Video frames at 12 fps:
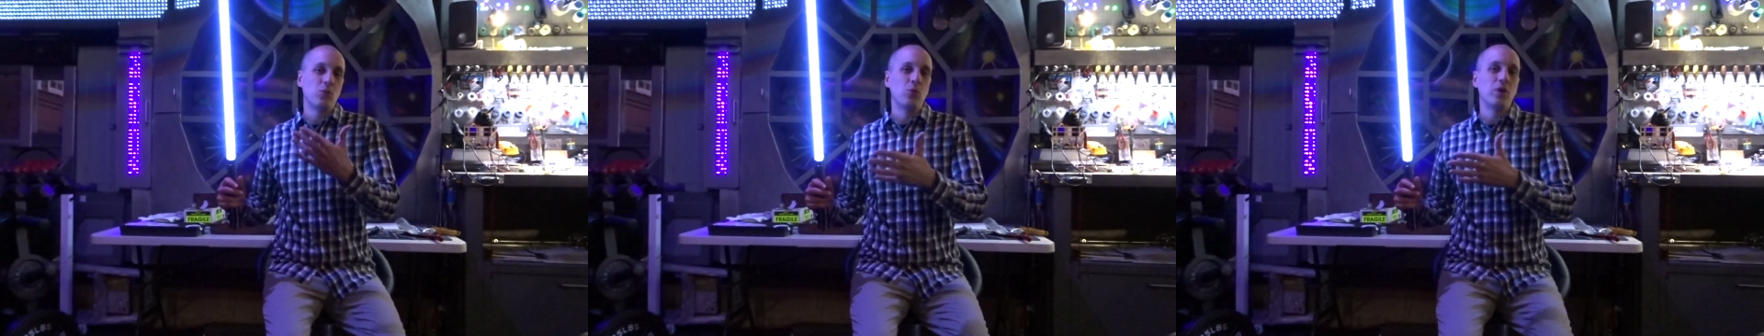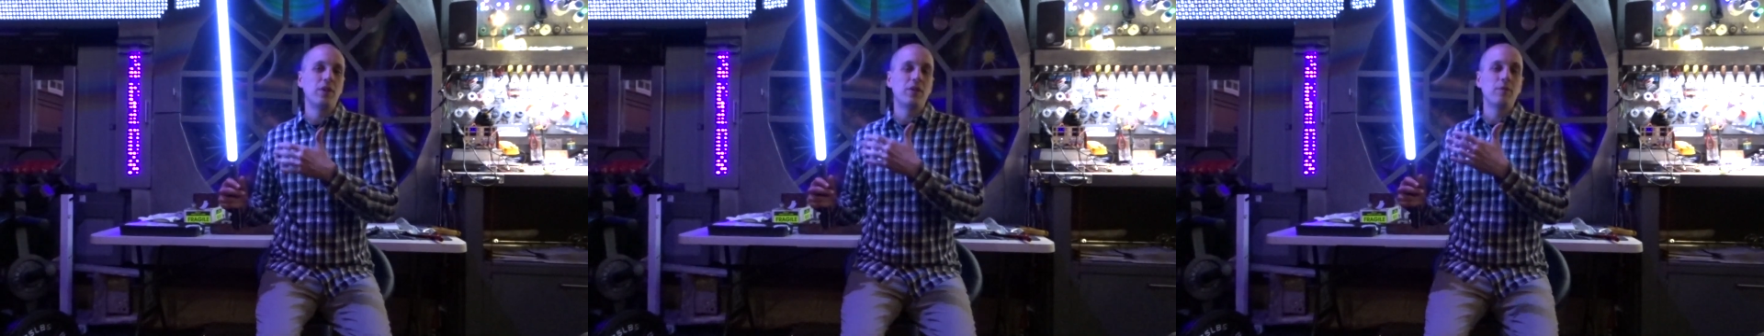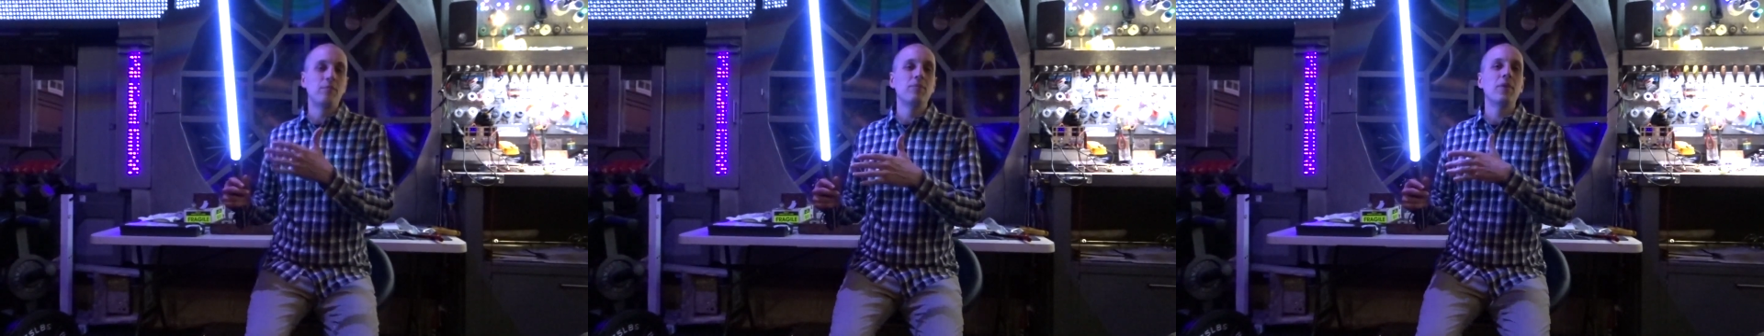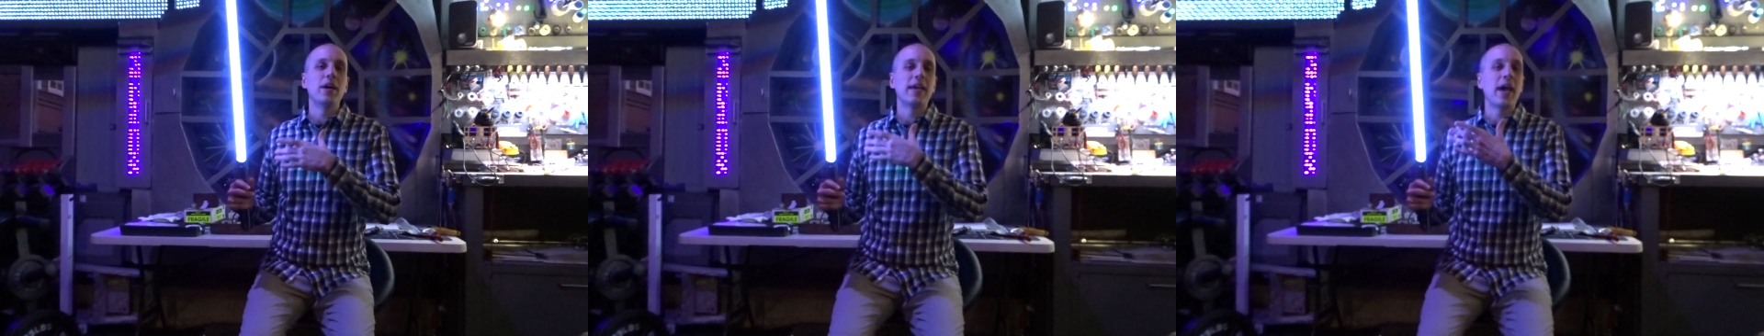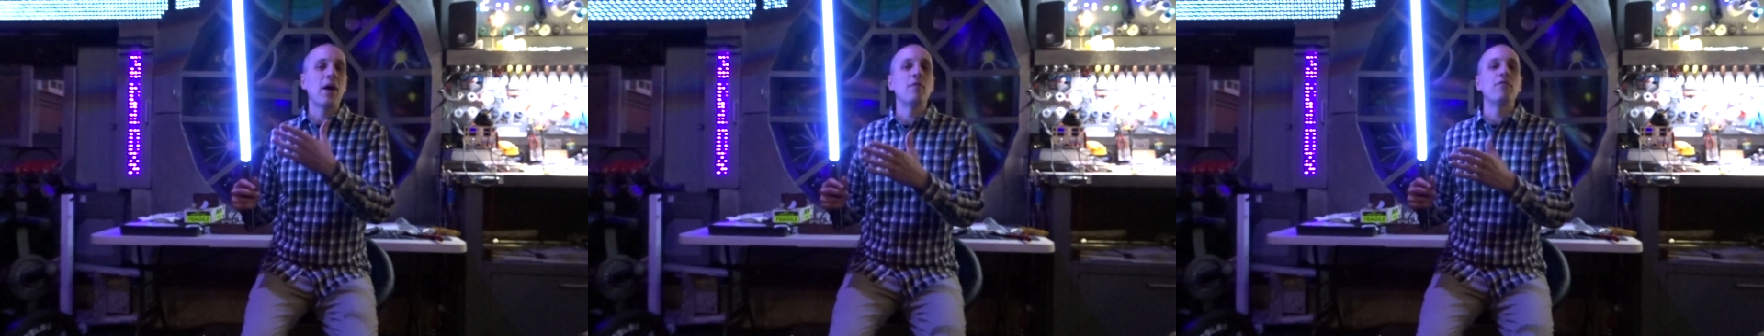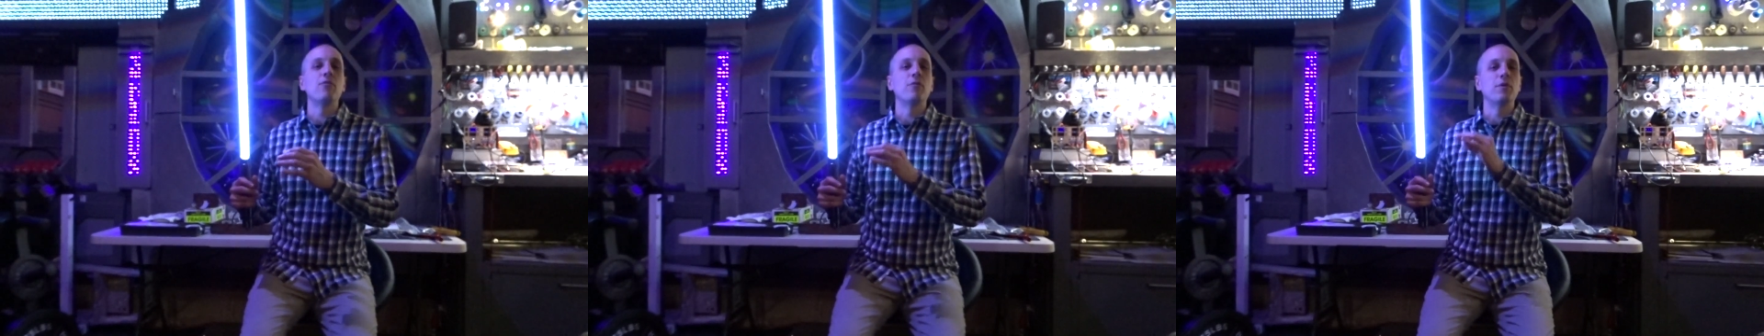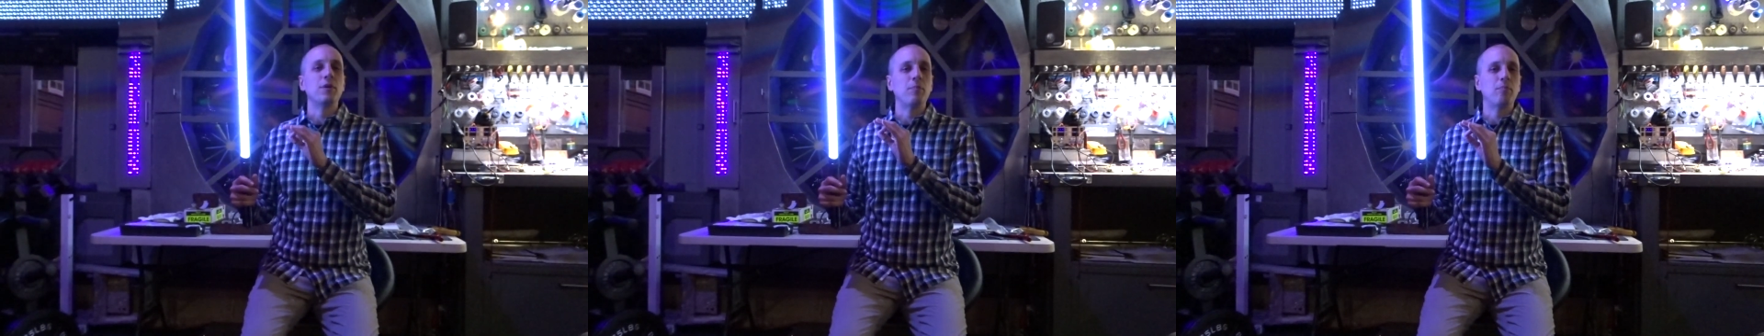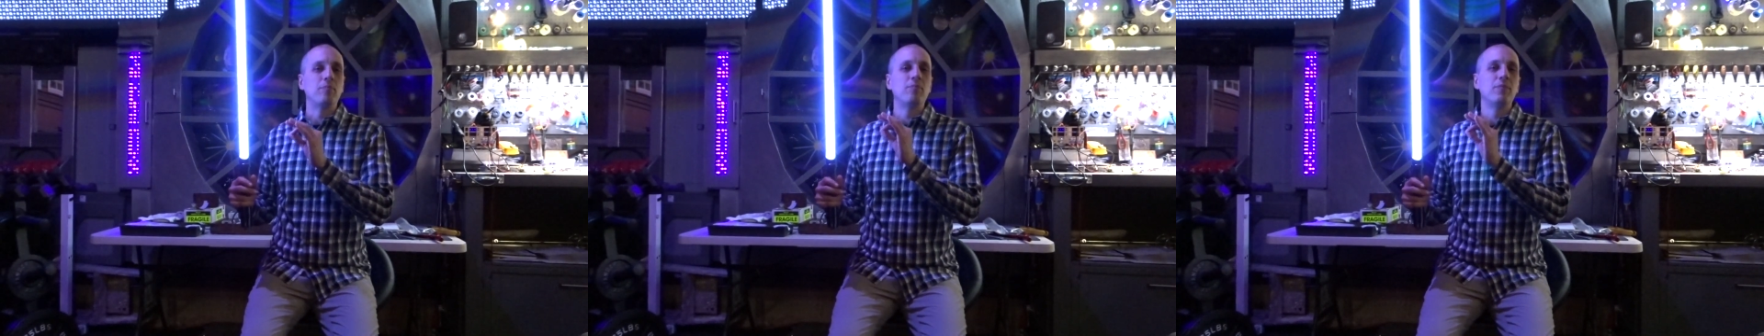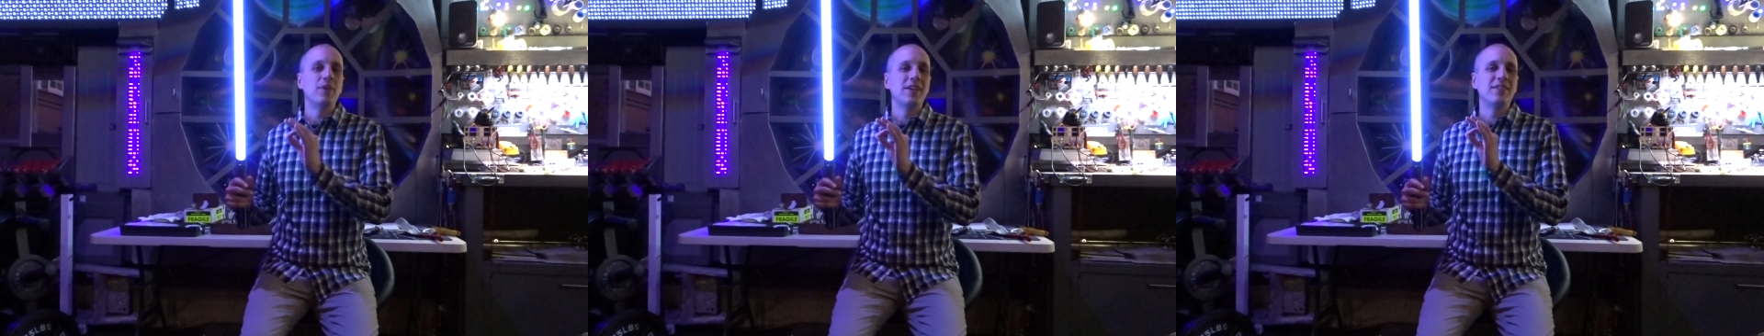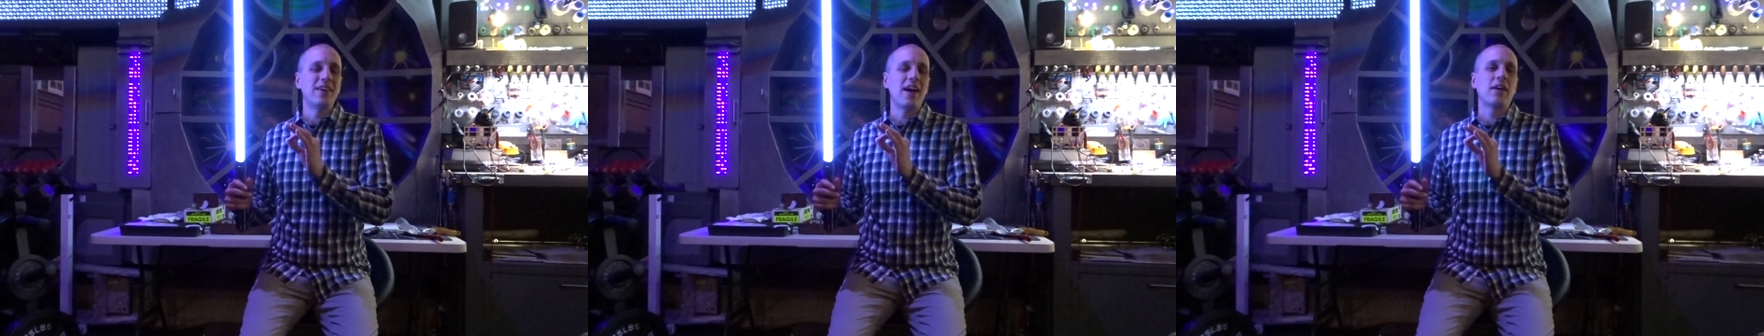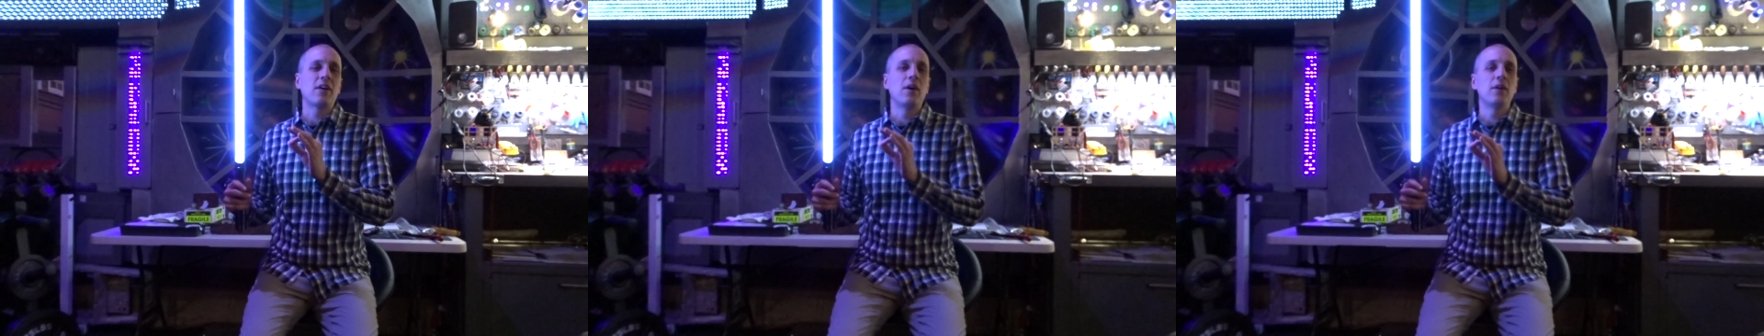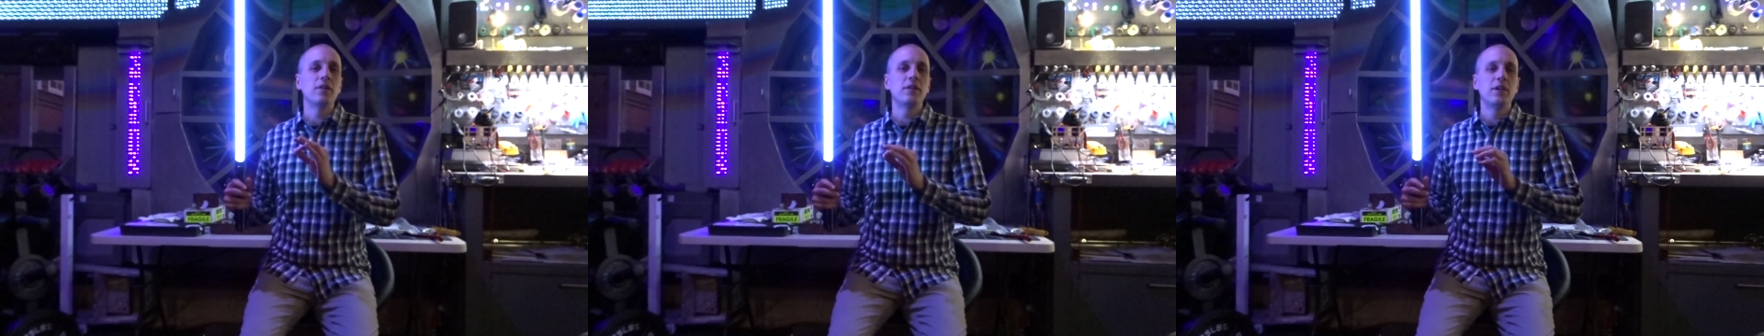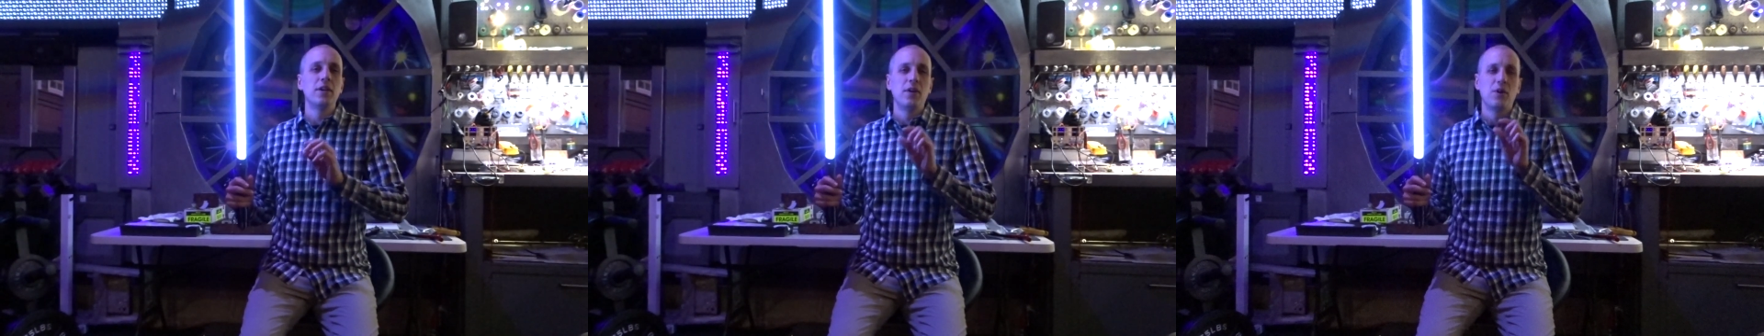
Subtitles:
would account for the exact color,